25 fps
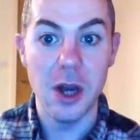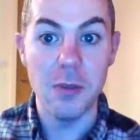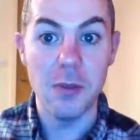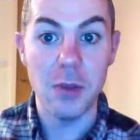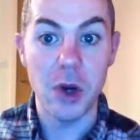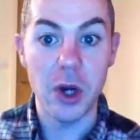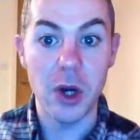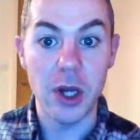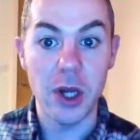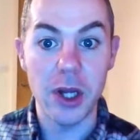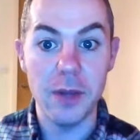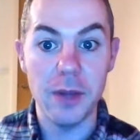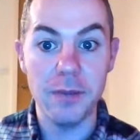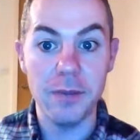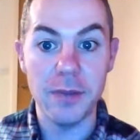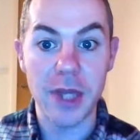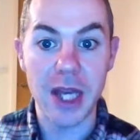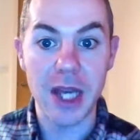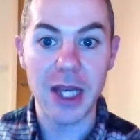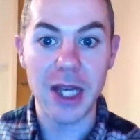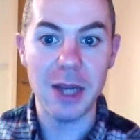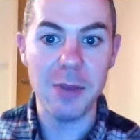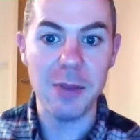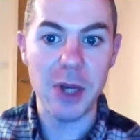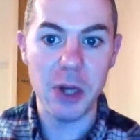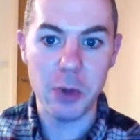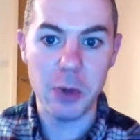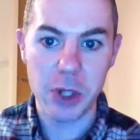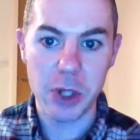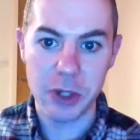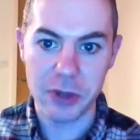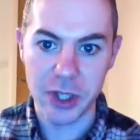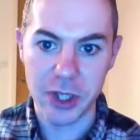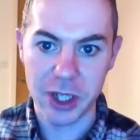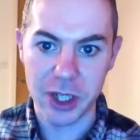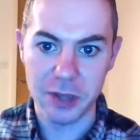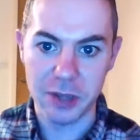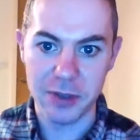But yeah, let me know what you
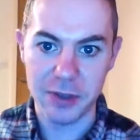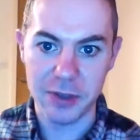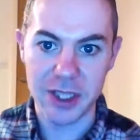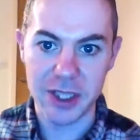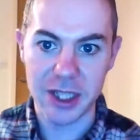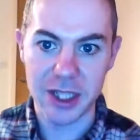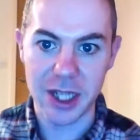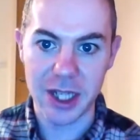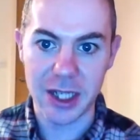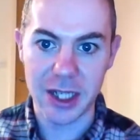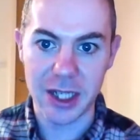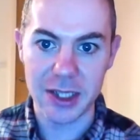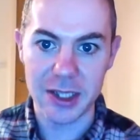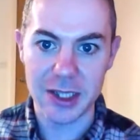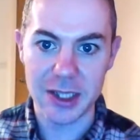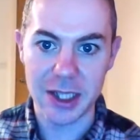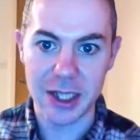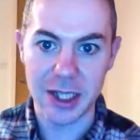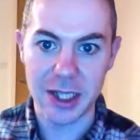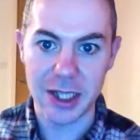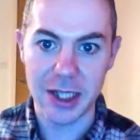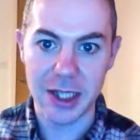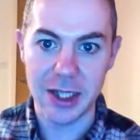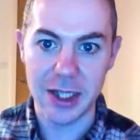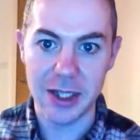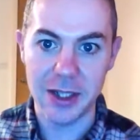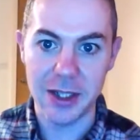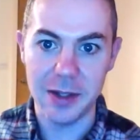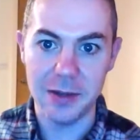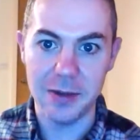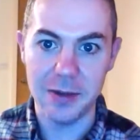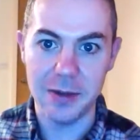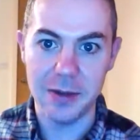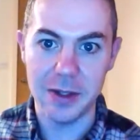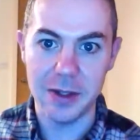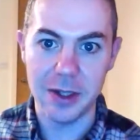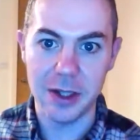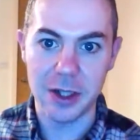think of it and
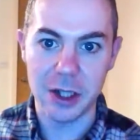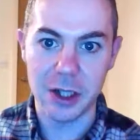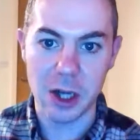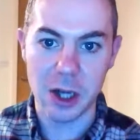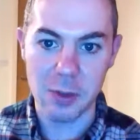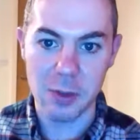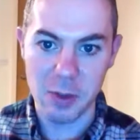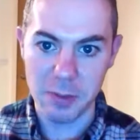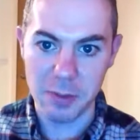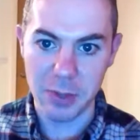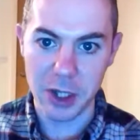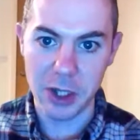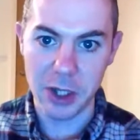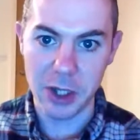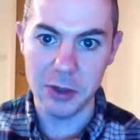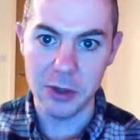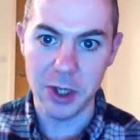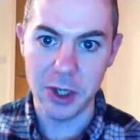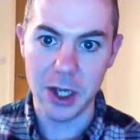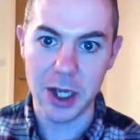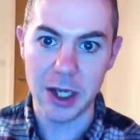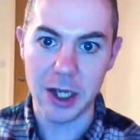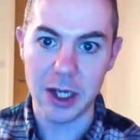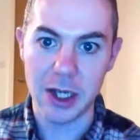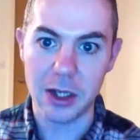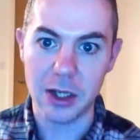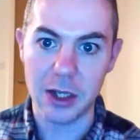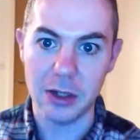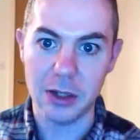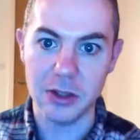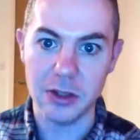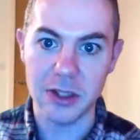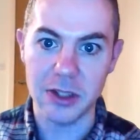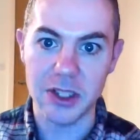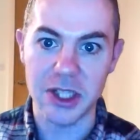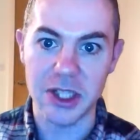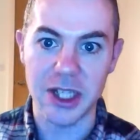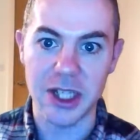comment below, and
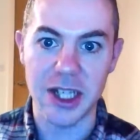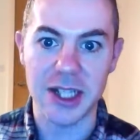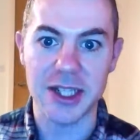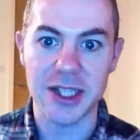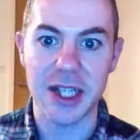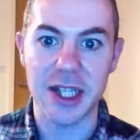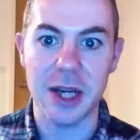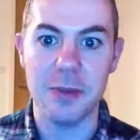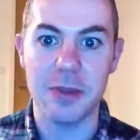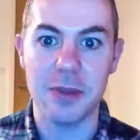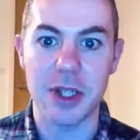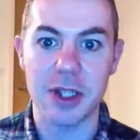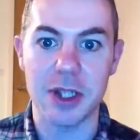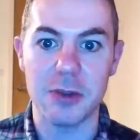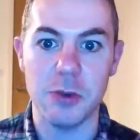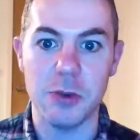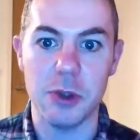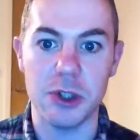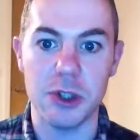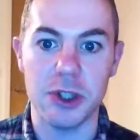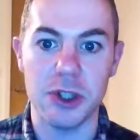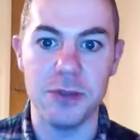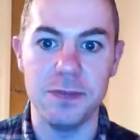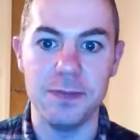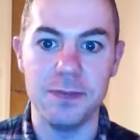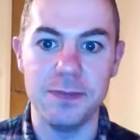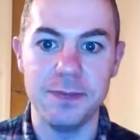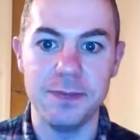I'll see you next time. Thanks for watching.